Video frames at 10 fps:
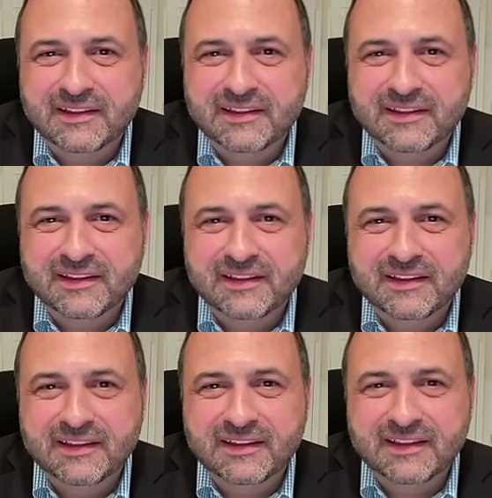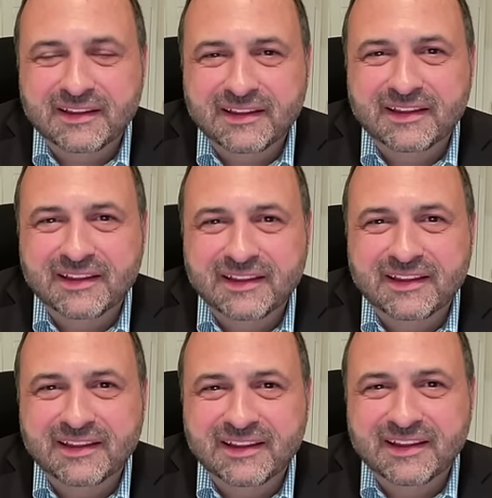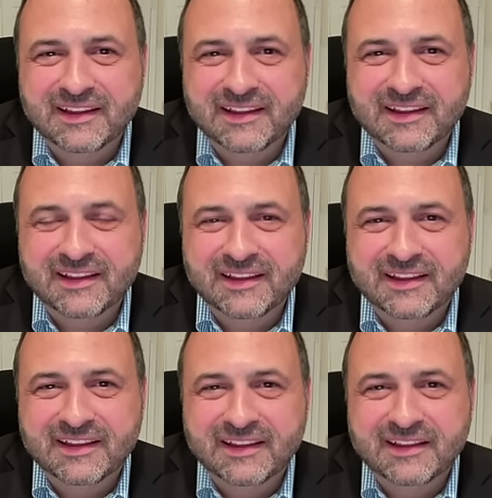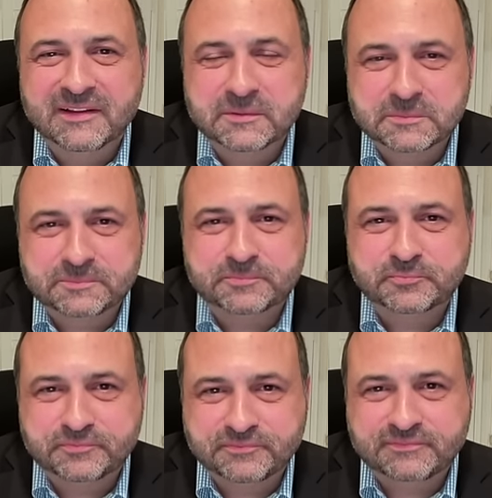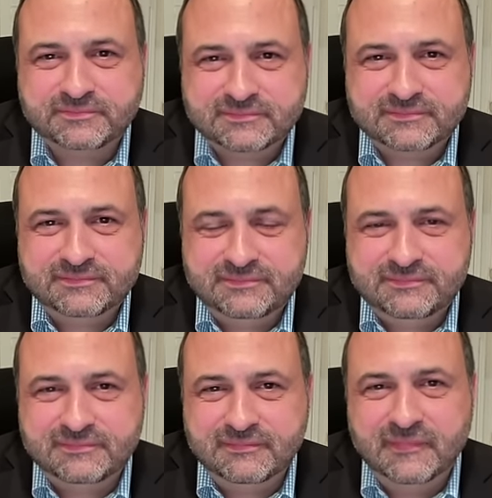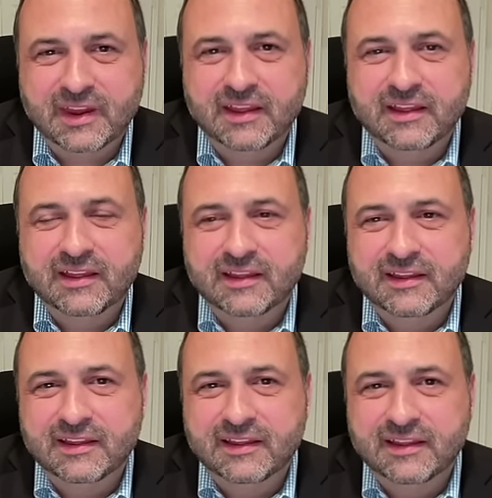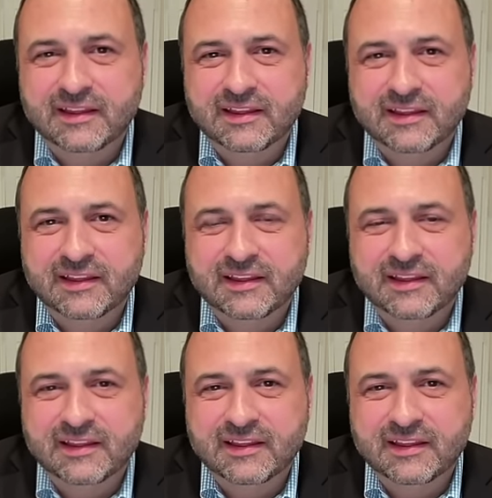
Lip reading: (not speaking)